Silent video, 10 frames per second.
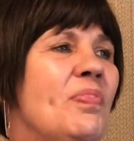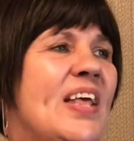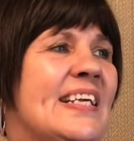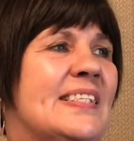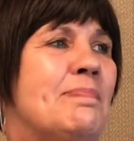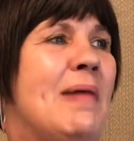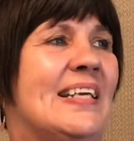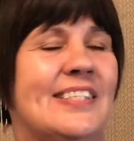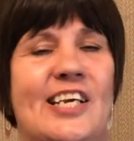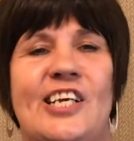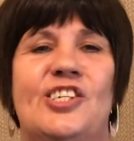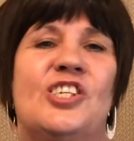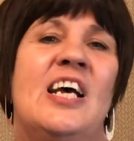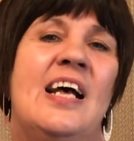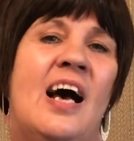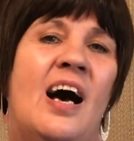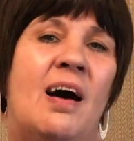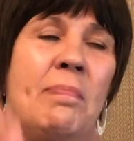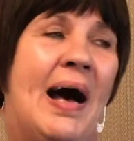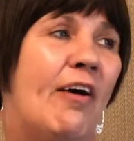this message
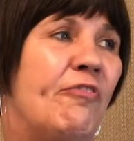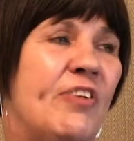about